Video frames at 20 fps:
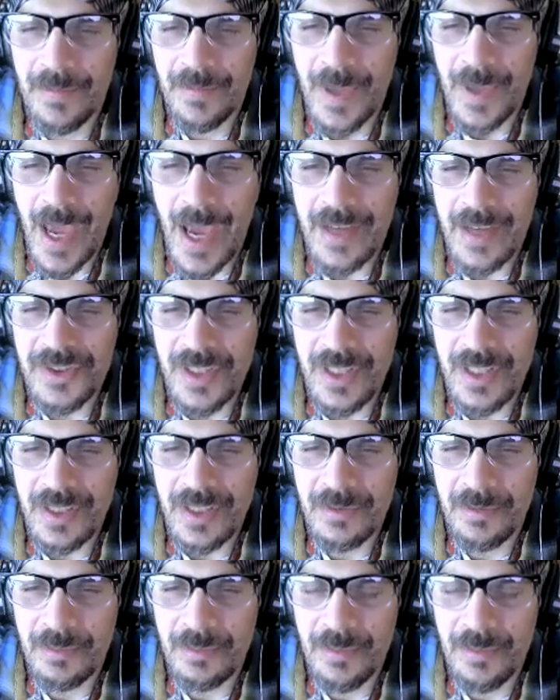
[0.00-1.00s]

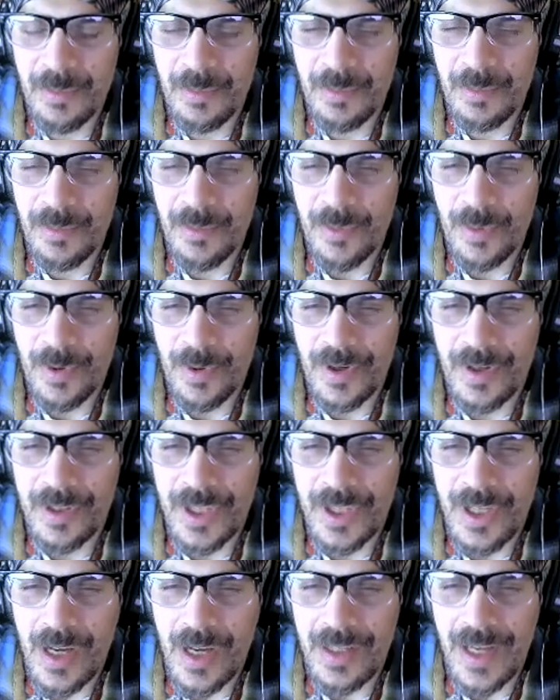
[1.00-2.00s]
asking for
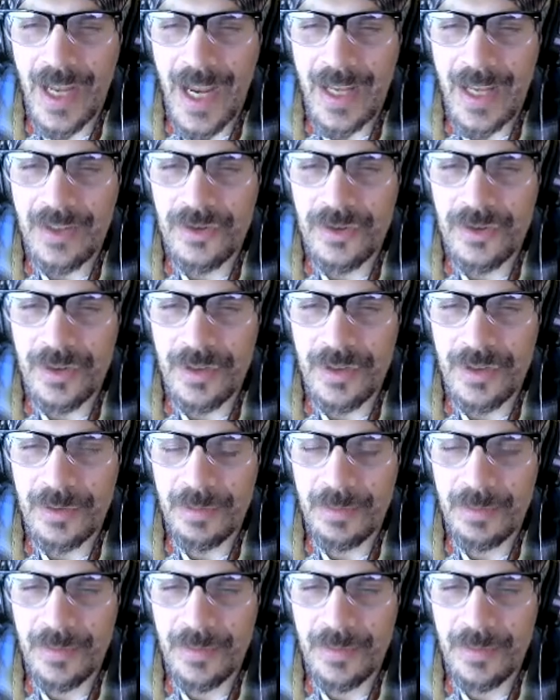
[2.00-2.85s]
God to answer you.